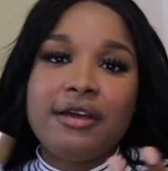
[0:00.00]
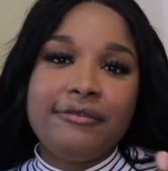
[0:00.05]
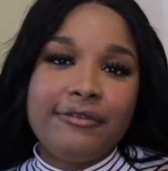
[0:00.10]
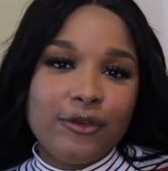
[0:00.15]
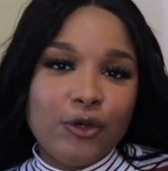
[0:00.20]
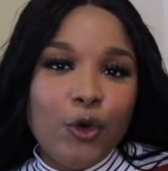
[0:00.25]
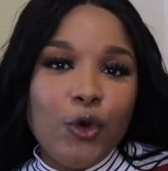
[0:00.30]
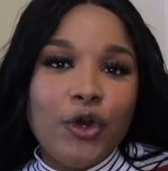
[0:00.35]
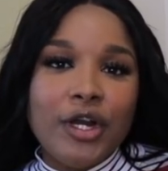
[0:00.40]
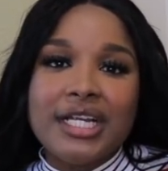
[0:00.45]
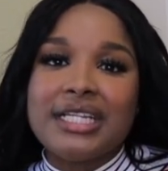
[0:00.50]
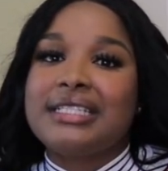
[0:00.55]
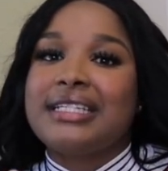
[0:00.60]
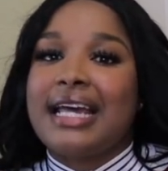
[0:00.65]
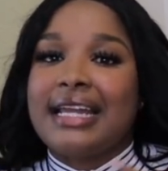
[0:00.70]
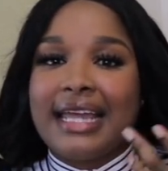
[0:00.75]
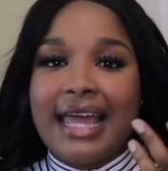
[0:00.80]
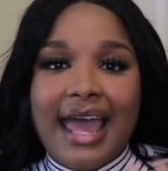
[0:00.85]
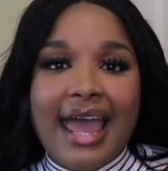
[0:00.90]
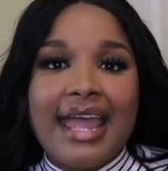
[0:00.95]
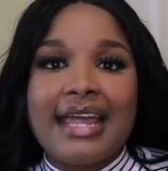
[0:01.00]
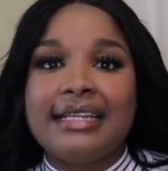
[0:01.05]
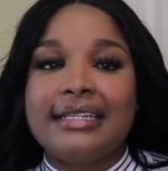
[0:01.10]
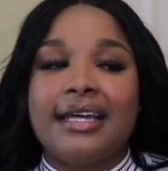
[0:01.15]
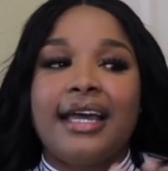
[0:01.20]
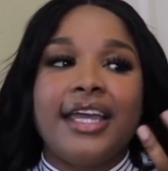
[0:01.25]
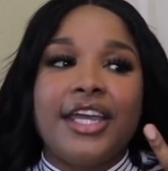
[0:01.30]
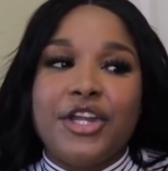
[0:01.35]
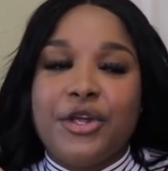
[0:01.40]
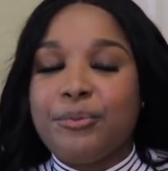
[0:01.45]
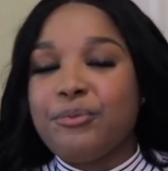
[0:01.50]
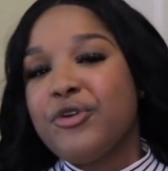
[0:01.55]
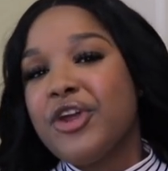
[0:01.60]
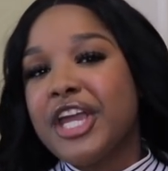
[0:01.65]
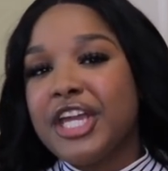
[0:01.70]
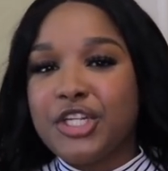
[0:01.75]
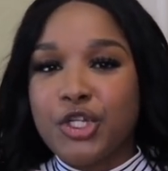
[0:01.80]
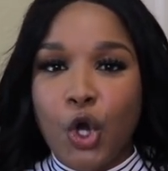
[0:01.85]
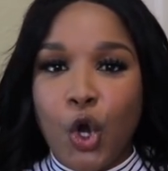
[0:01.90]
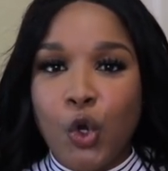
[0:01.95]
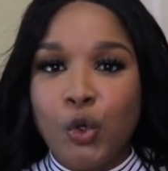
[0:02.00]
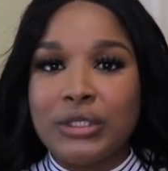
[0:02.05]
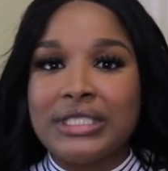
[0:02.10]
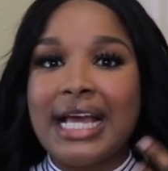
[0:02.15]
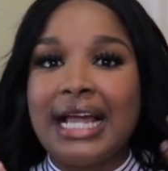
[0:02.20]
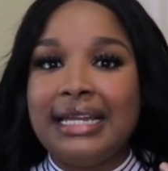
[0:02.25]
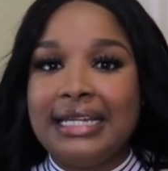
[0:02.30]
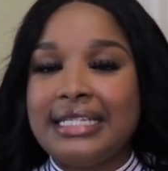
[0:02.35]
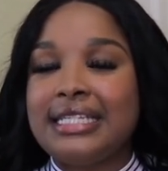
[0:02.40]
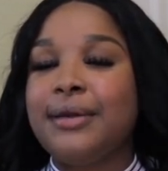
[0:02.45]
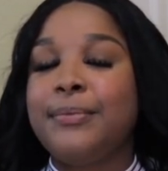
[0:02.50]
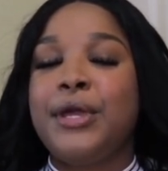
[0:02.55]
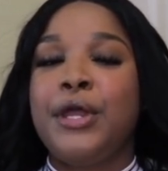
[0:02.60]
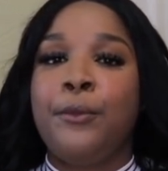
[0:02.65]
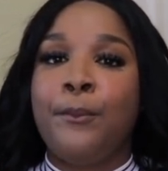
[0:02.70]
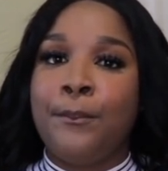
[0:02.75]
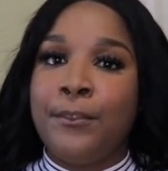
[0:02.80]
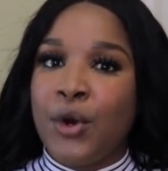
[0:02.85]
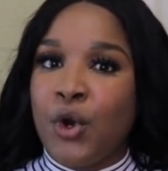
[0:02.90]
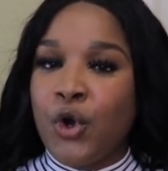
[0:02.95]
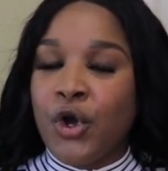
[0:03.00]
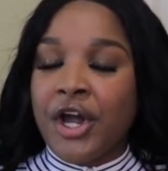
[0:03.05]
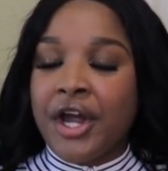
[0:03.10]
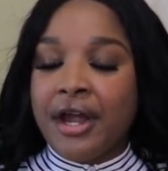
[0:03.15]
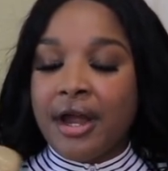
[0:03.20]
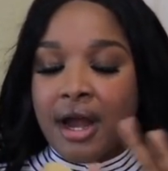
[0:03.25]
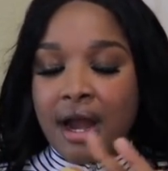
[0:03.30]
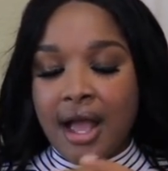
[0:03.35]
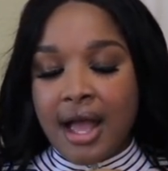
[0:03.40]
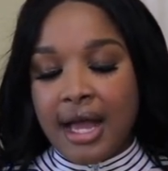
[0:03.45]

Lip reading: of course, that kind of, you know, bring it out a little bit more.